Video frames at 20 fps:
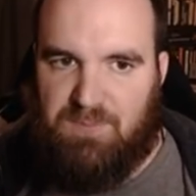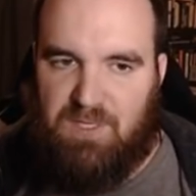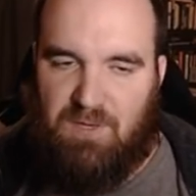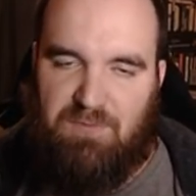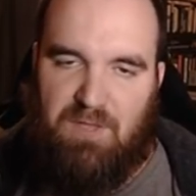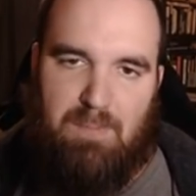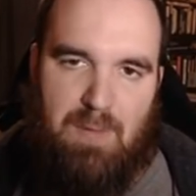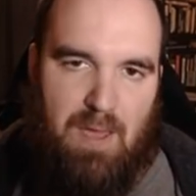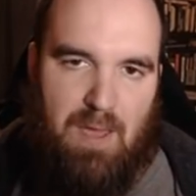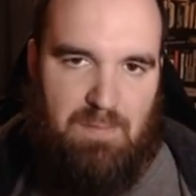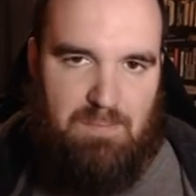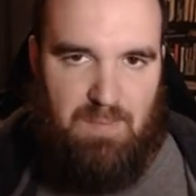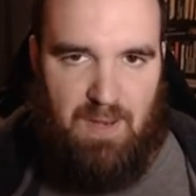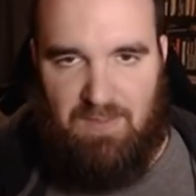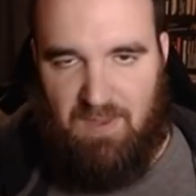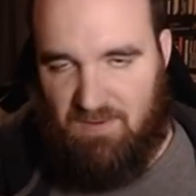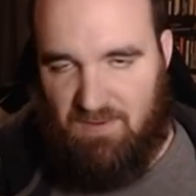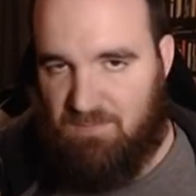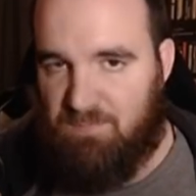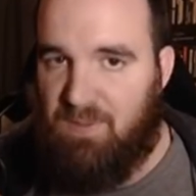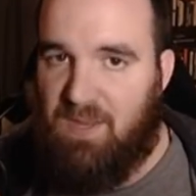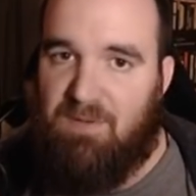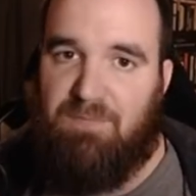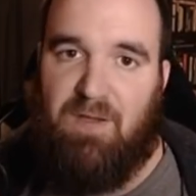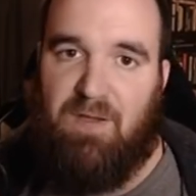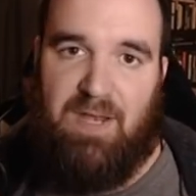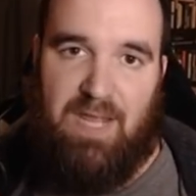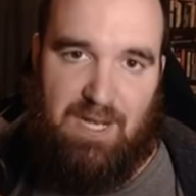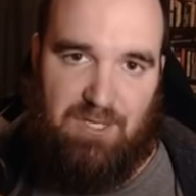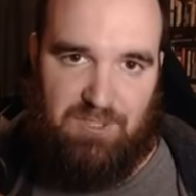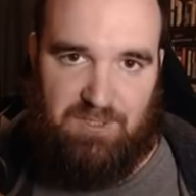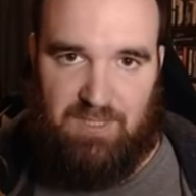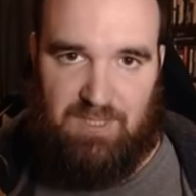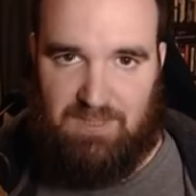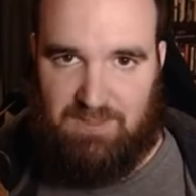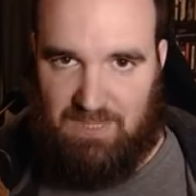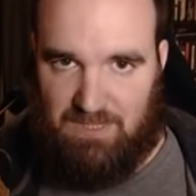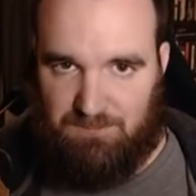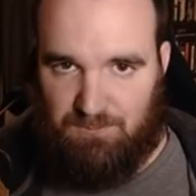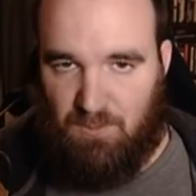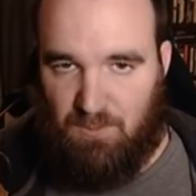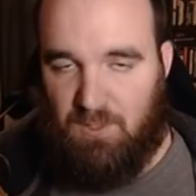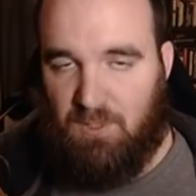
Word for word: that have come out in May that have been financially successful,